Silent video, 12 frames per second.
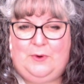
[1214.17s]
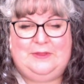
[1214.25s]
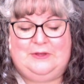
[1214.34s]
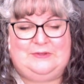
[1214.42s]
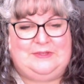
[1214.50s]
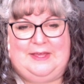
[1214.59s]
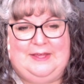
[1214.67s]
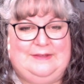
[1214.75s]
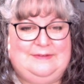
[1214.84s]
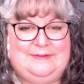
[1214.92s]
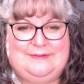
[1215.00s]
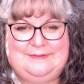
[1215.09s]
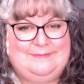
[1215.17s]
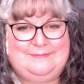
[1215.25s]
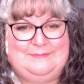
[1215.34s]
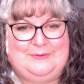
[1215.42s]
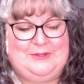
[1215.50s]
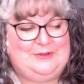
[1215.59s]
those things.
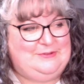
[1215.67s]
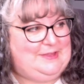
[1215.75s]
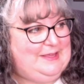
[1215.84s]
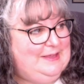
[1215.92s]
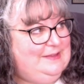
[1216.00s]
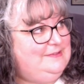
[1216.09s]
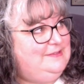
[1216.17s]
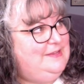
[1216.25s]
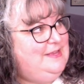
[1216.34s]
One of those things.